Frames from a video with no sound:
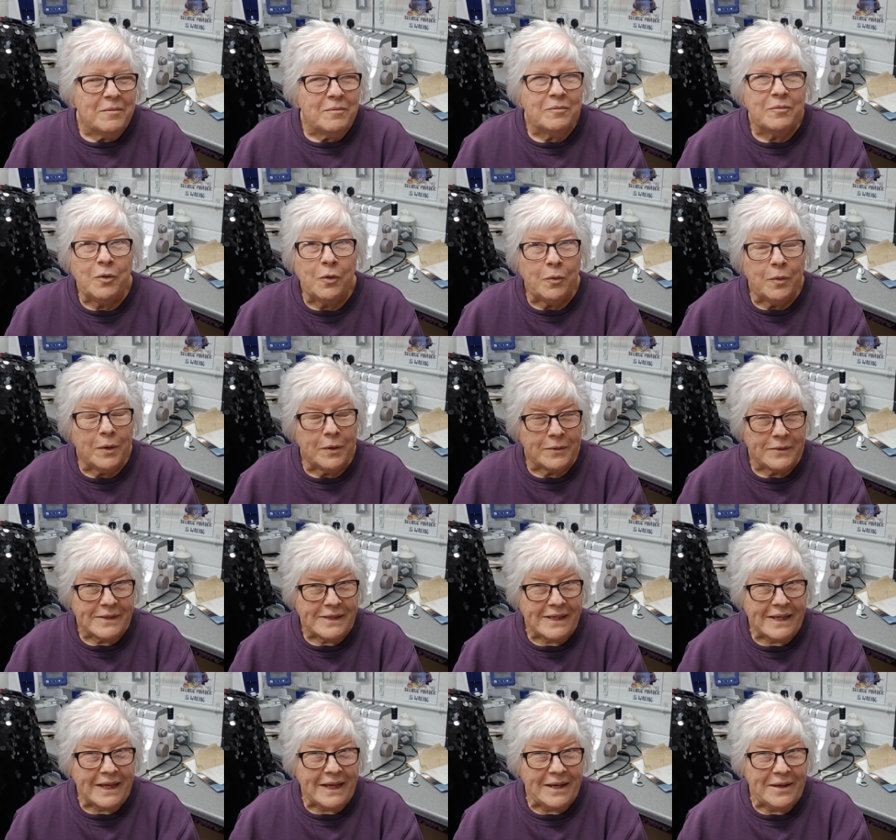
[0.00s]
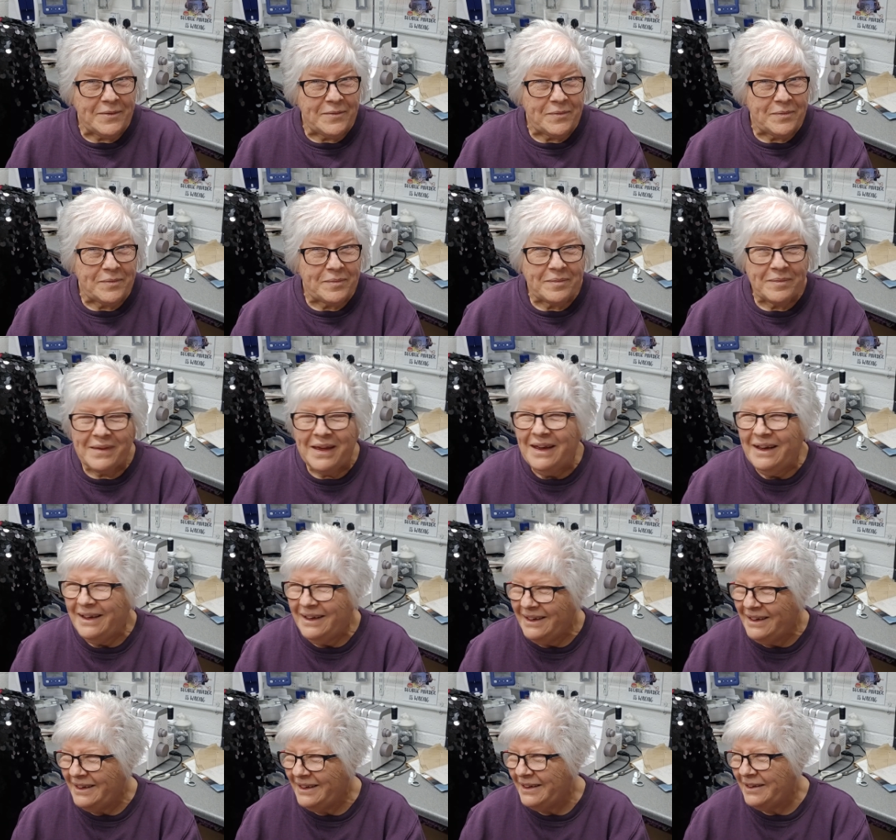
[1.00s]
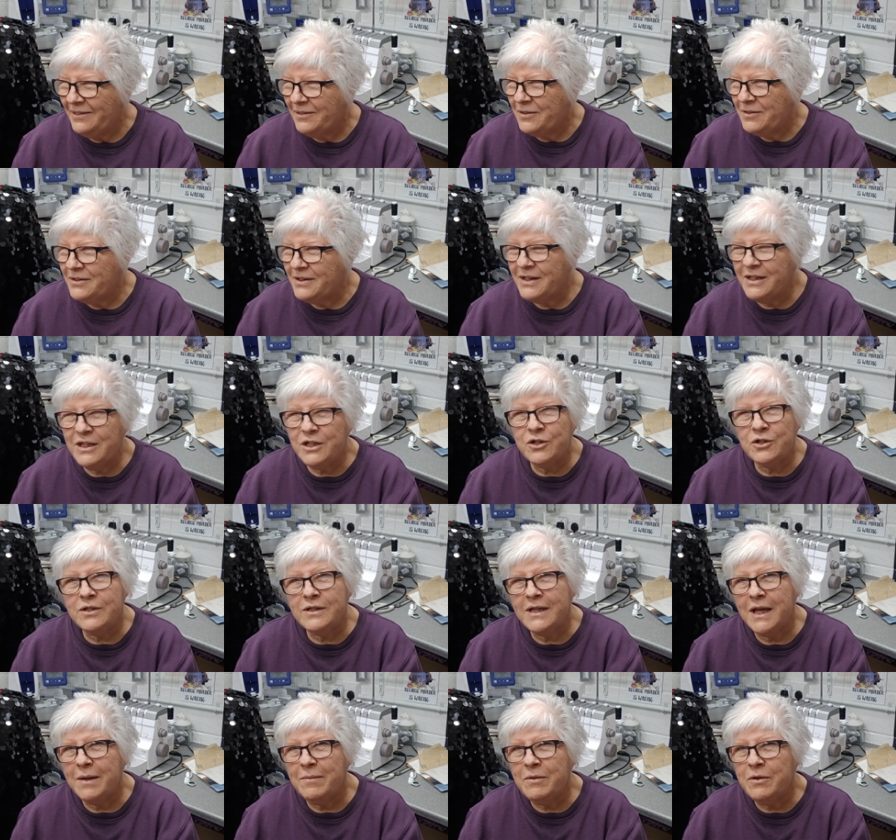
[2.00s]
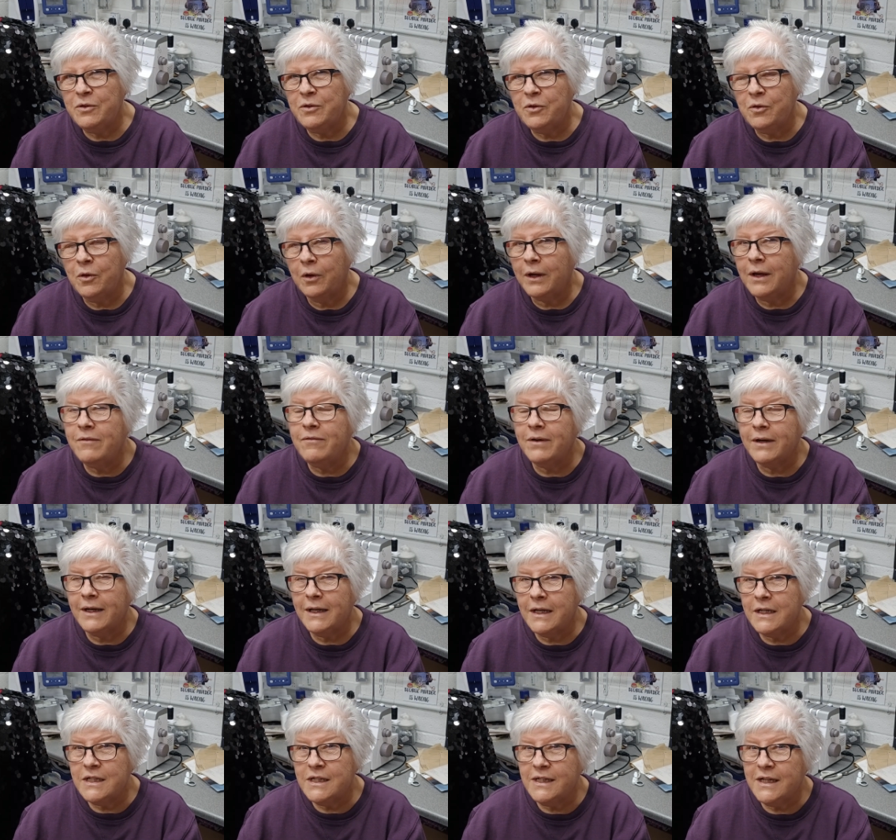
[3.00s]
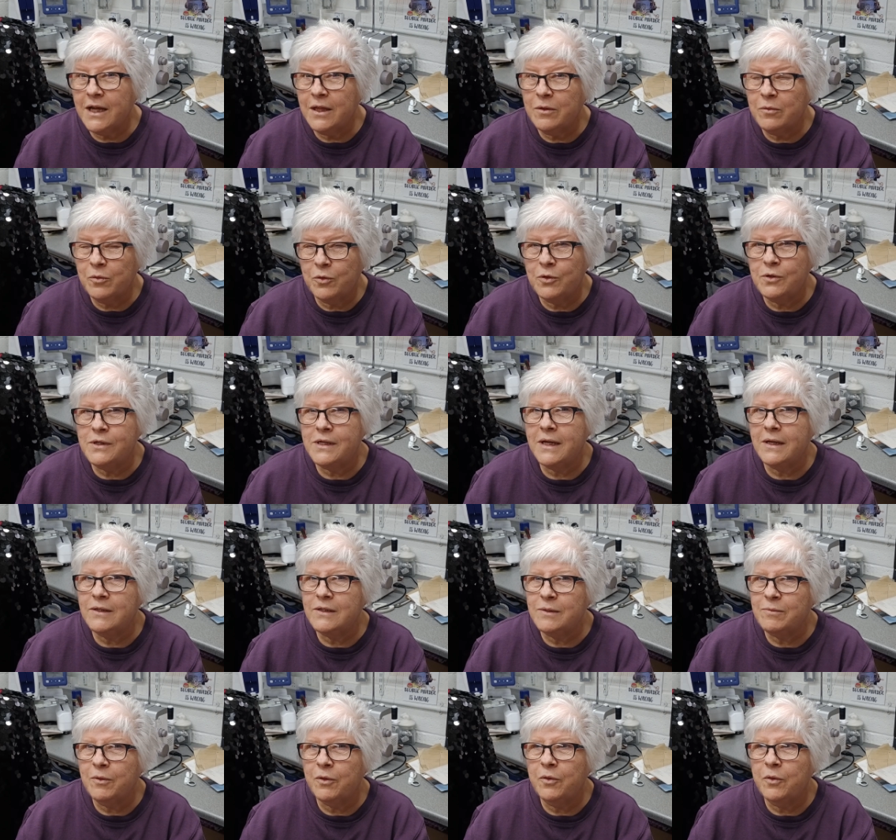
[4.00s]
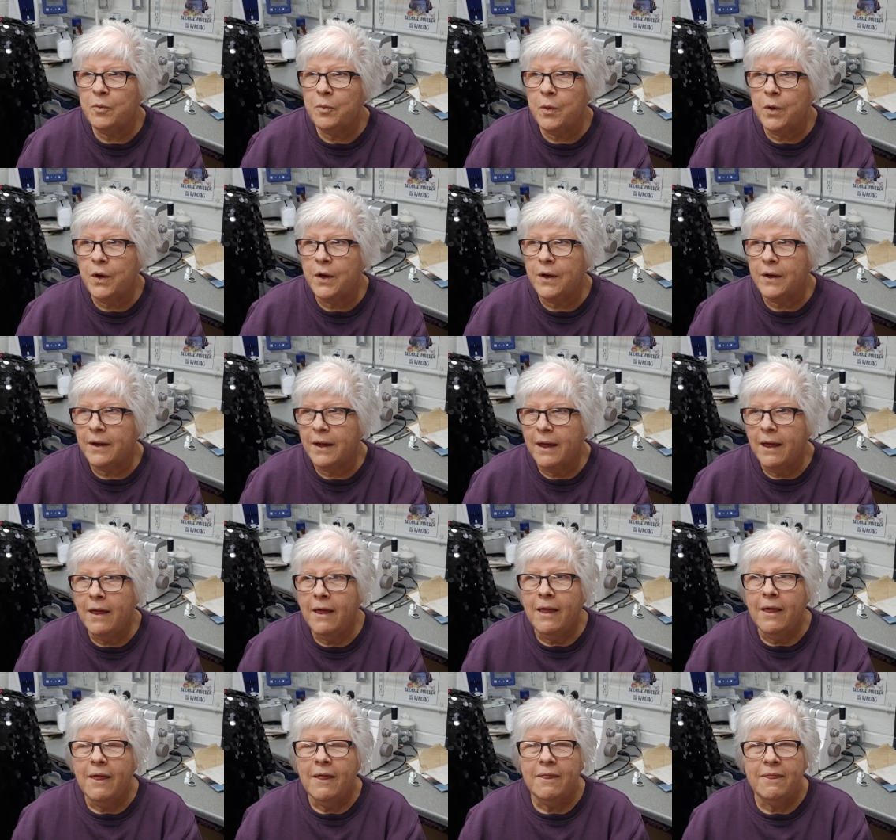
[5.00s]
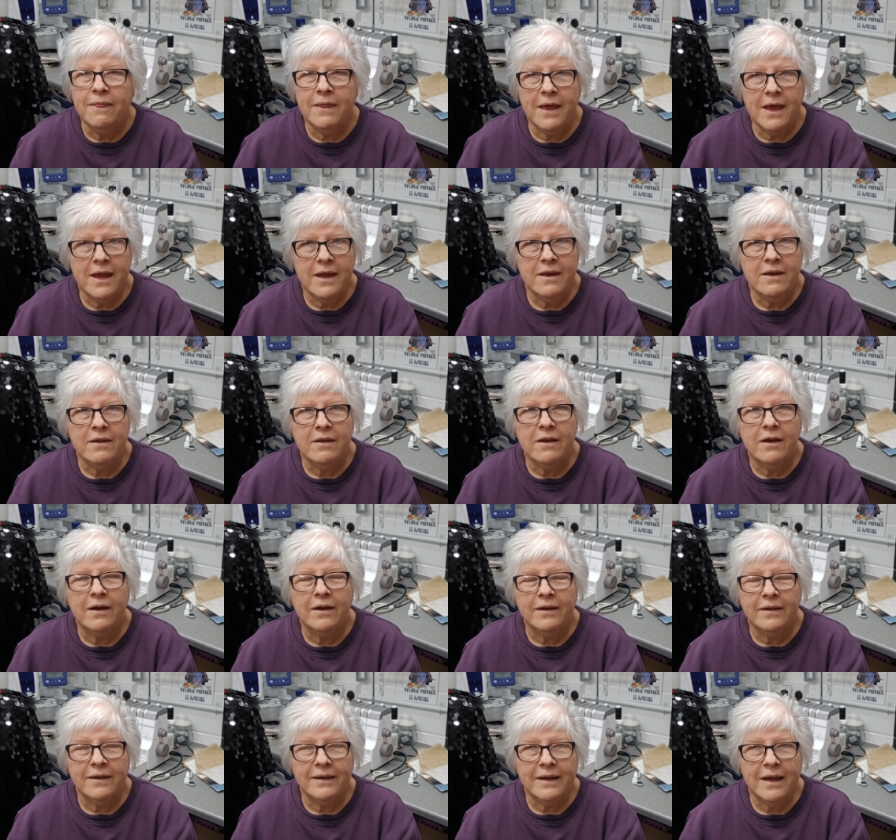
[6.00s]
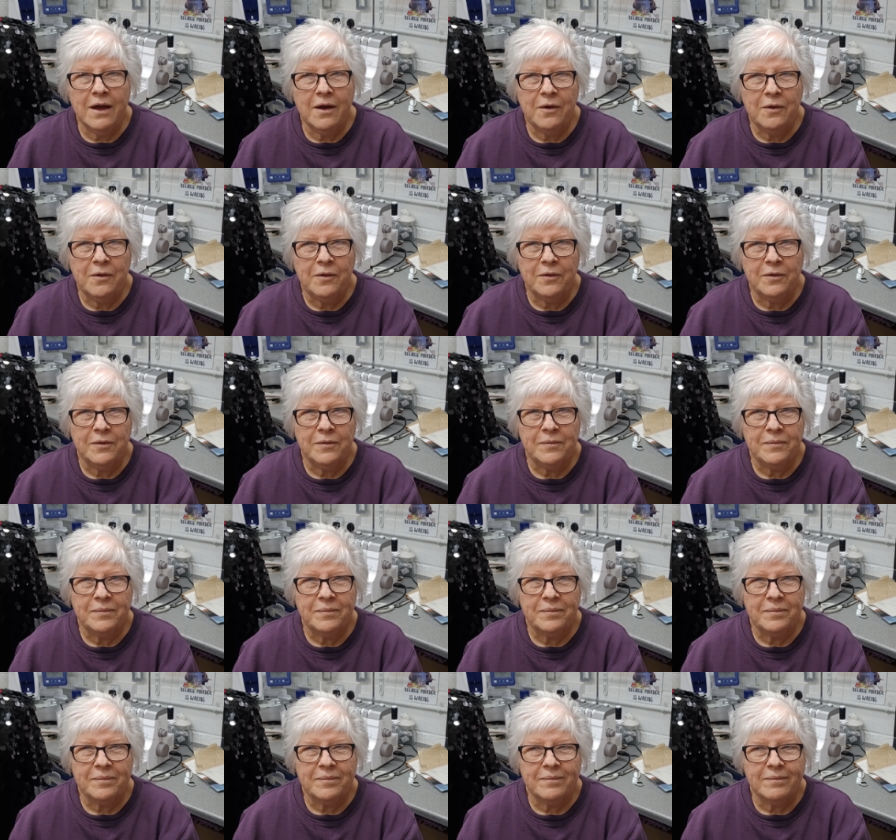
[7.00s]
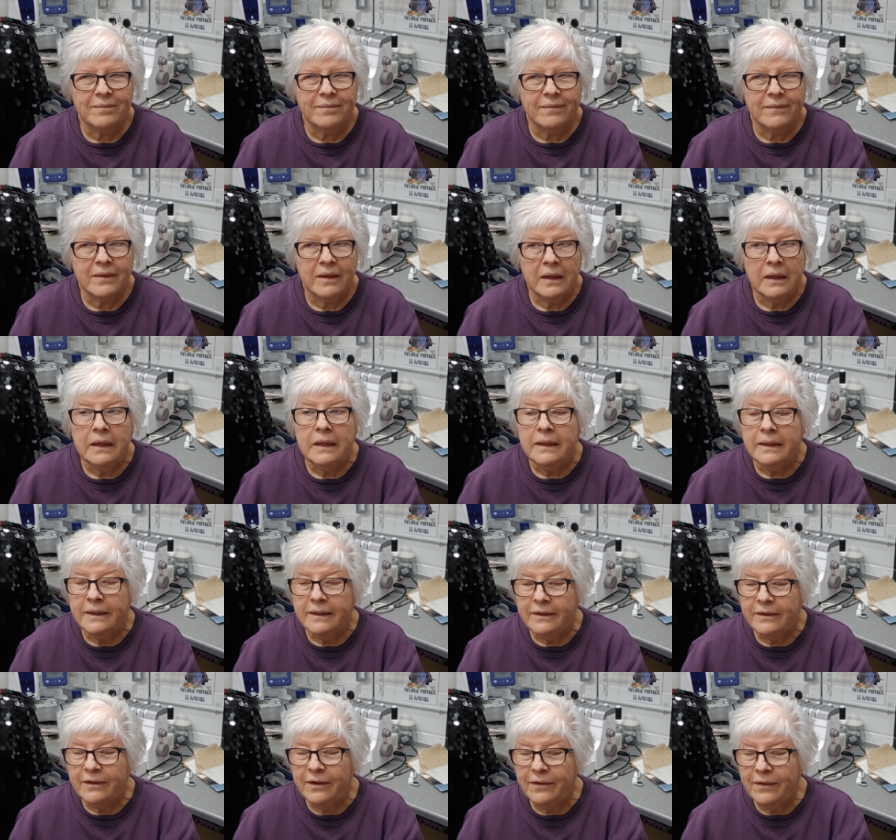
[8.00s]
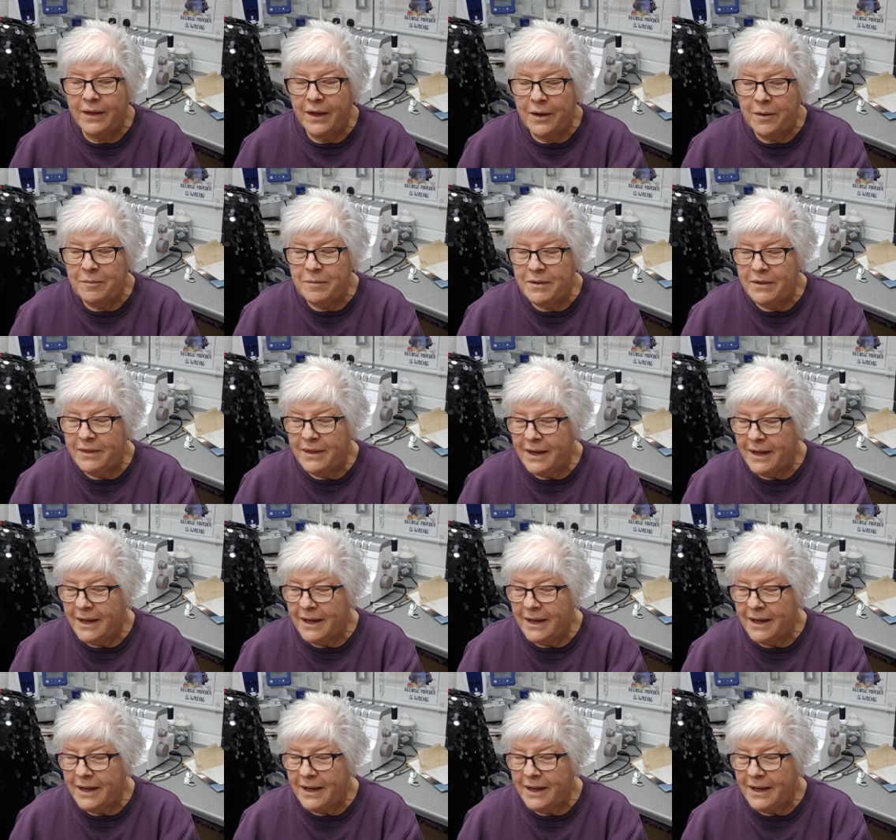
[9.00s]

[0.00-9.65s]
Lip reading: But we'll see. We'll see. It shouldn't take me too long. If I can actually get them cut out tomorrow at work, then I can get on. So that'll be